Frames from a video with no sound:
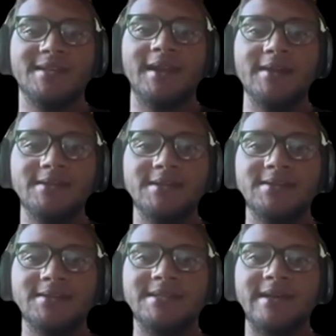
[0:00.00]
in
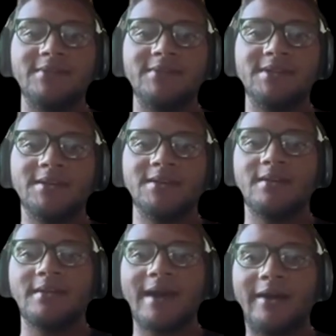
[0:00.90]
1970,
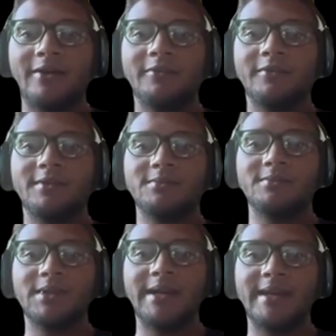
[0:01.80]
the
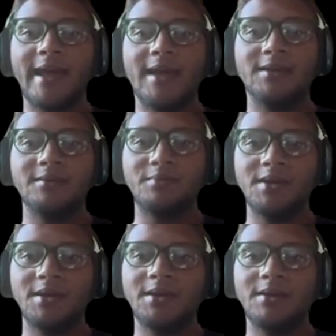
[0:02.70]
algorithm like
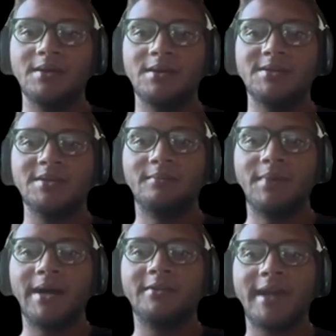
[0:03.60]
KMP, to
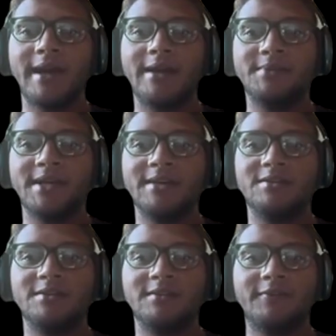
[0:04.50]
modern
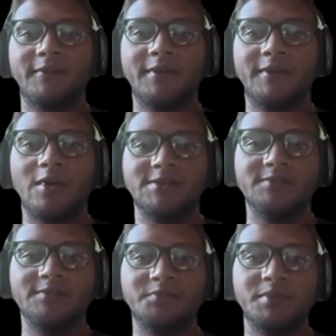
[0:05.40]
adaptations for
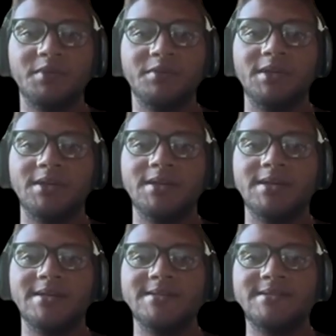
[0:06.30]
quantum computing,
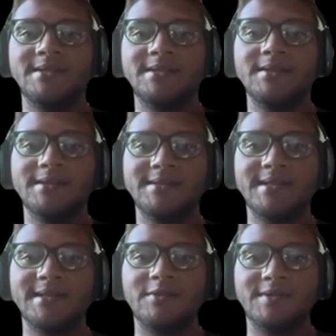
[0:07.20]
DNA
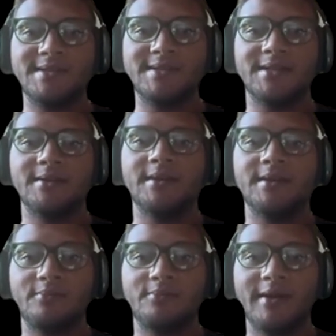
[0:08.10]
sequencing,
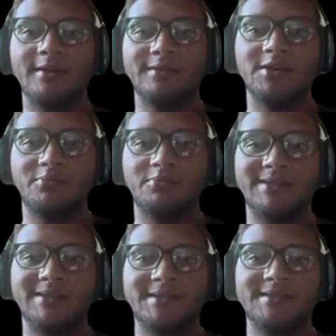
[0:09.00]
and parallel
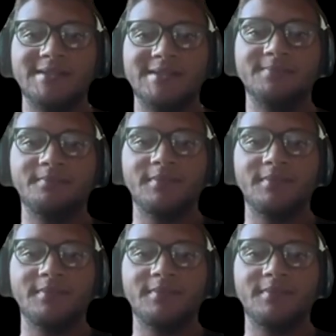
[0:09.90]
processing,